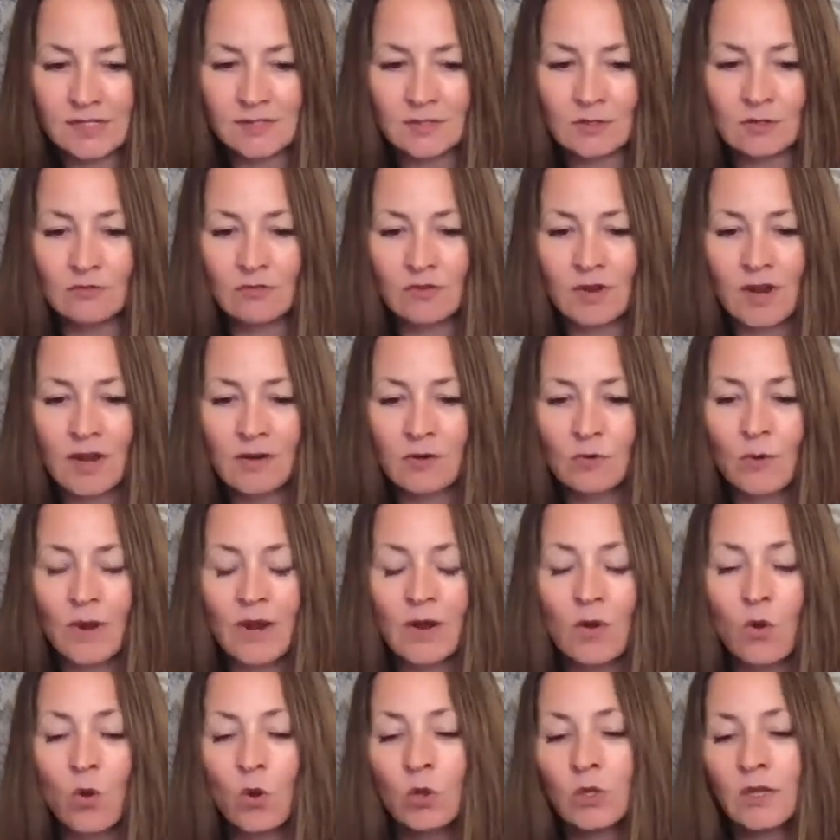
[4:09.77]
So you've cut
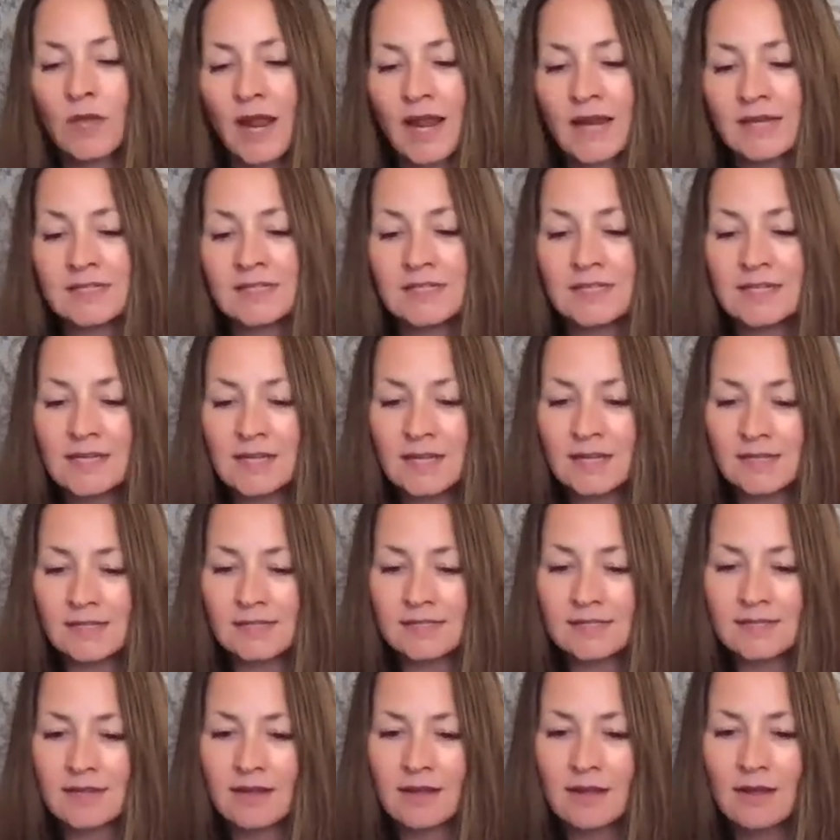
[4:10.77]
away old
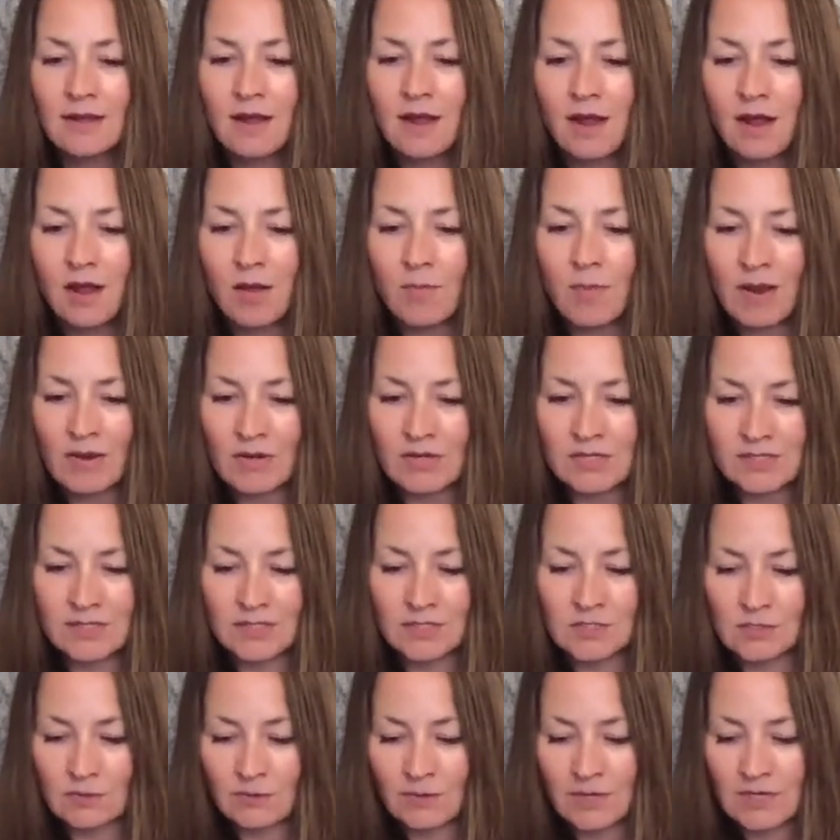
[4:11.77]
ideas about a
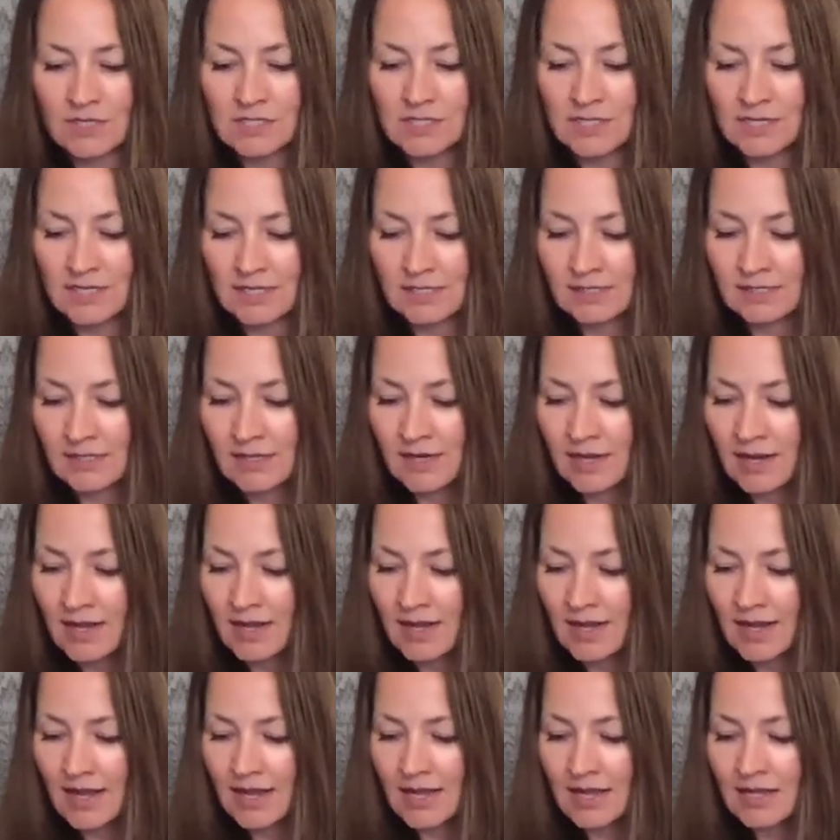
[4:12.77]
situation
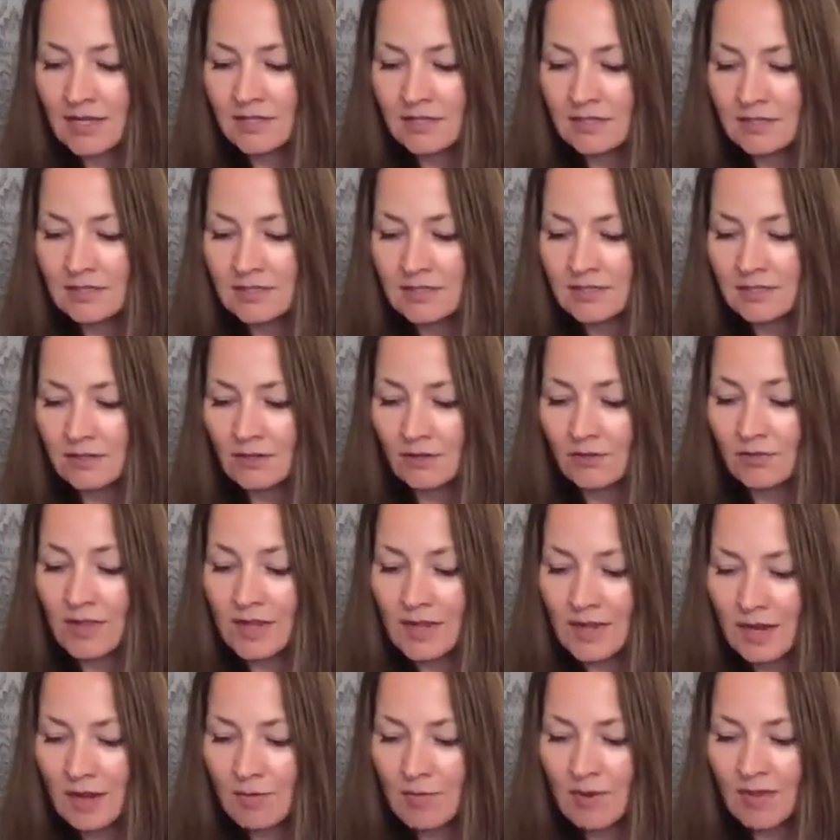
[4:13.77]
and you're
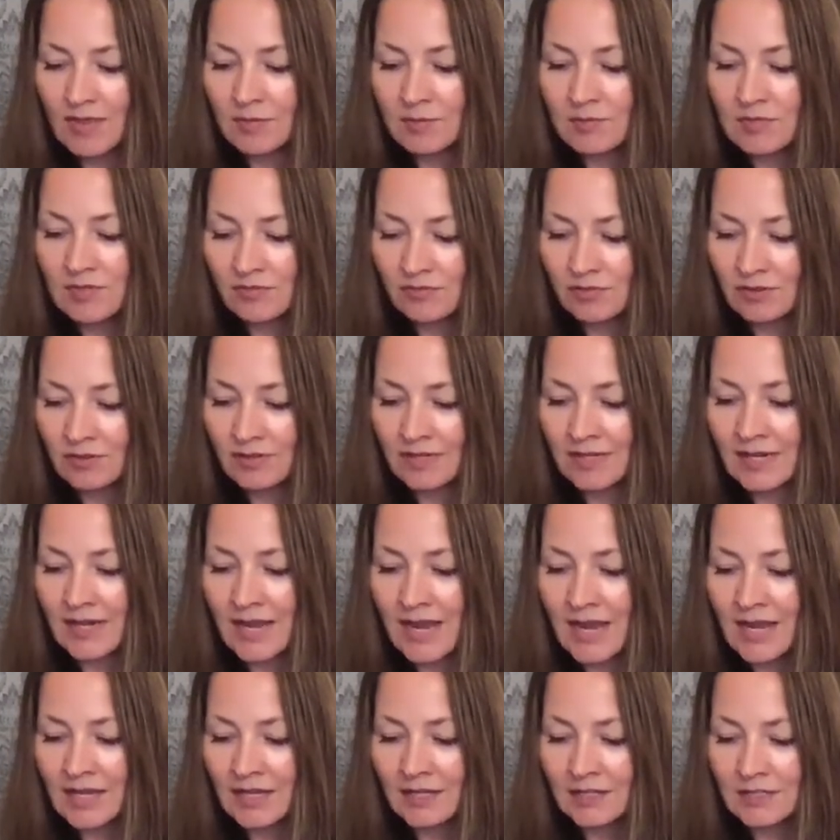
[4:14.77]
thinking about them differently,
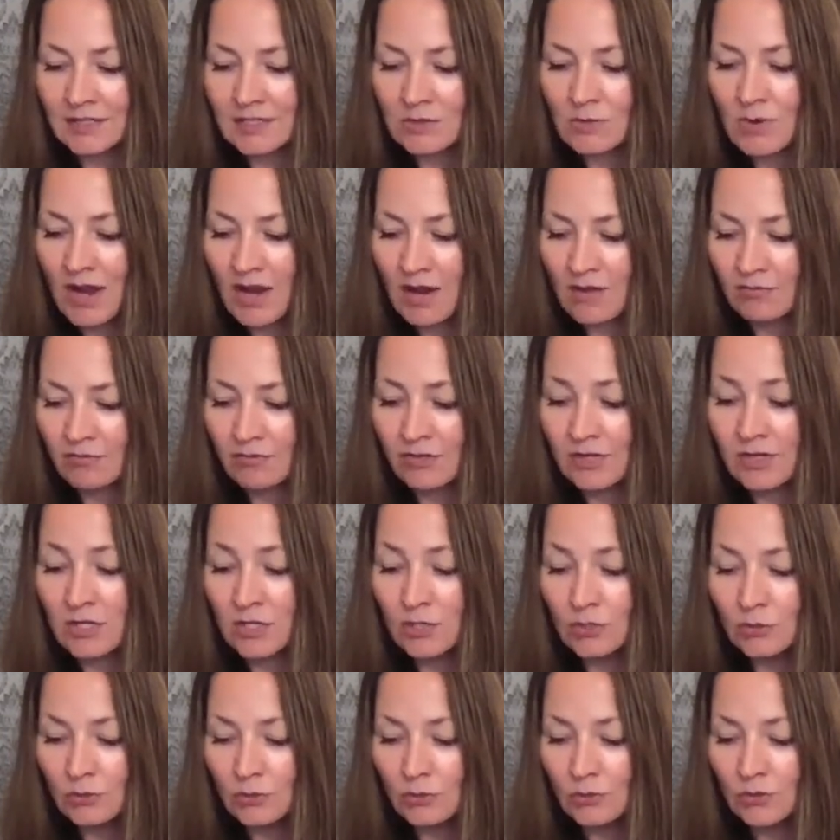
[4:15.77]
and you have
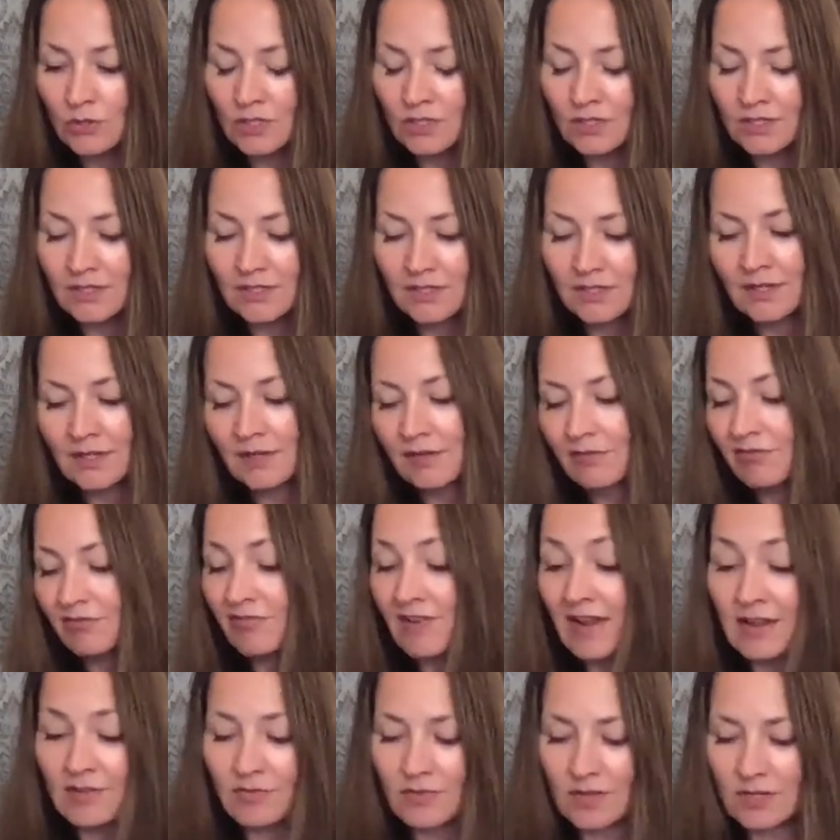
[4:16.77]
renewed
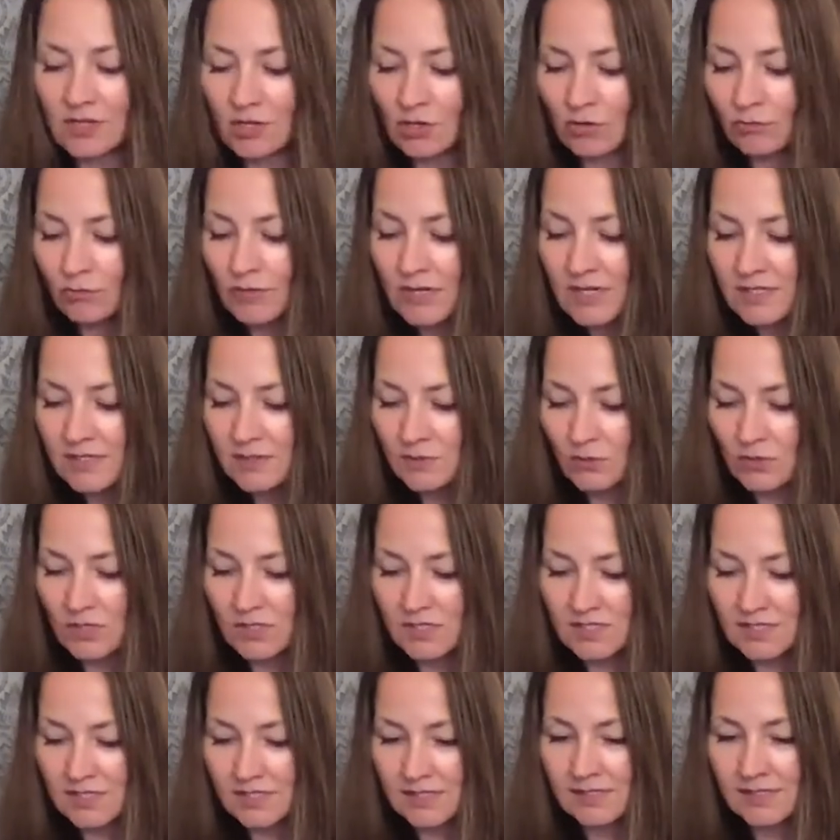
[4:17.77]
faith in your
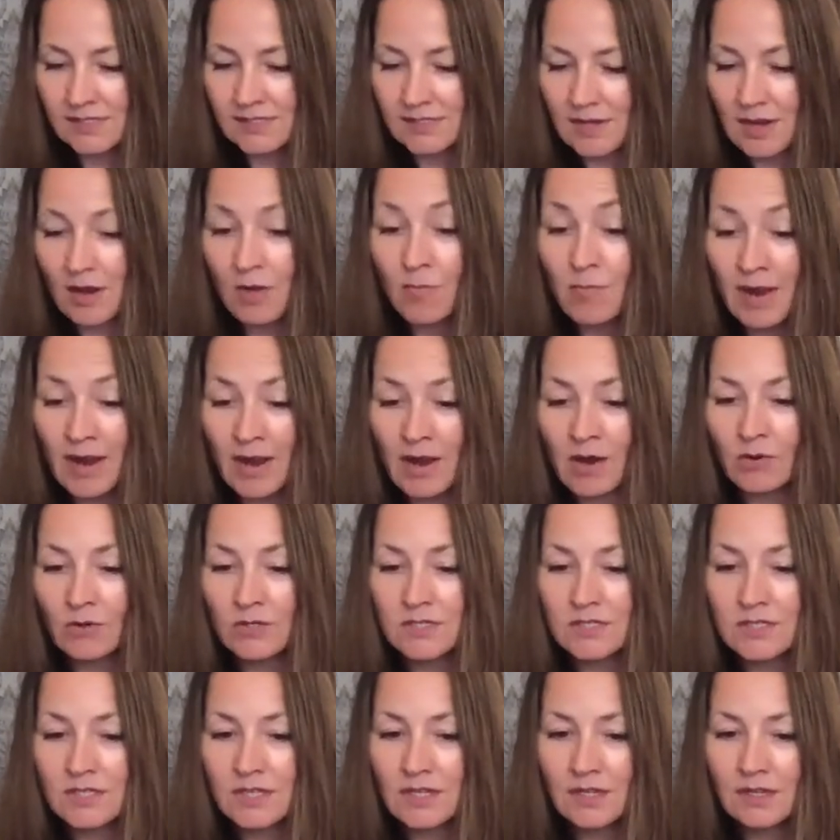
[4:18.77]
resources about
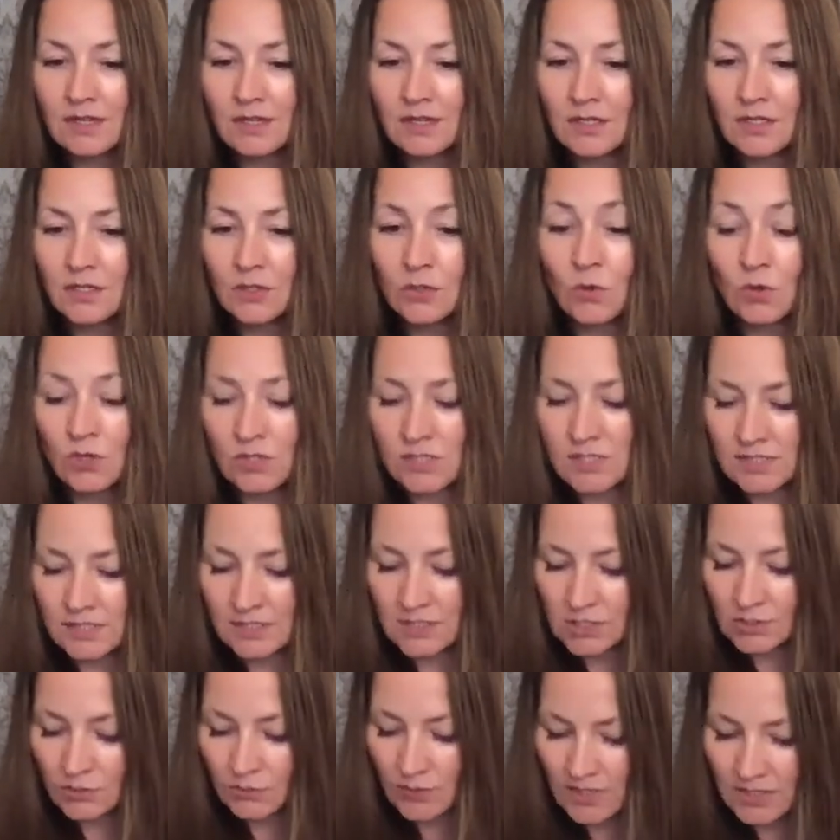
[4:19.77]
your
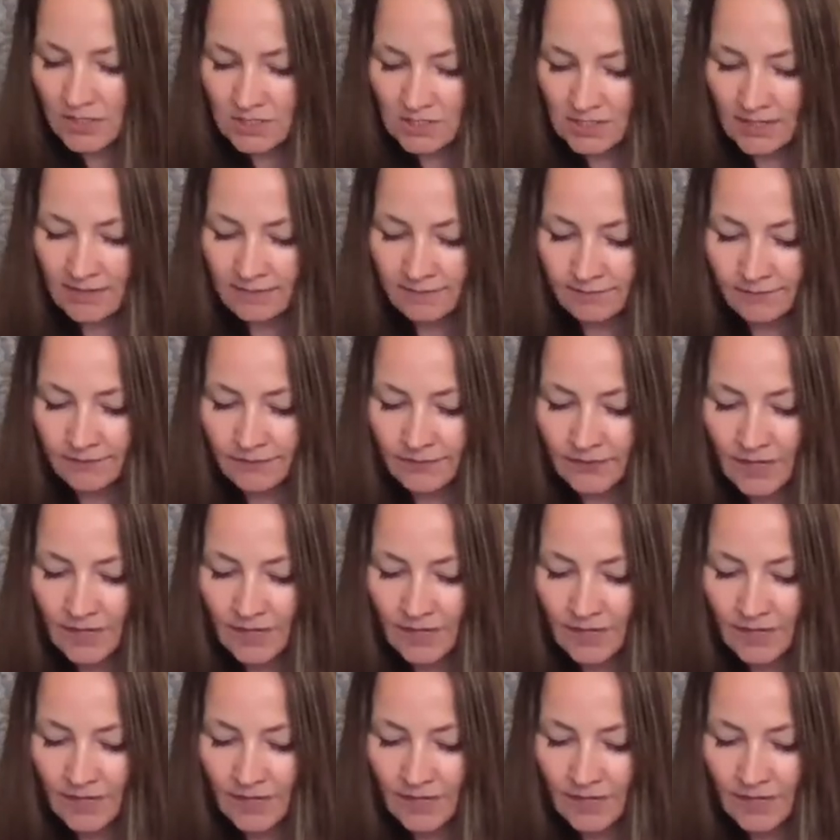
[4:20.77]
situation.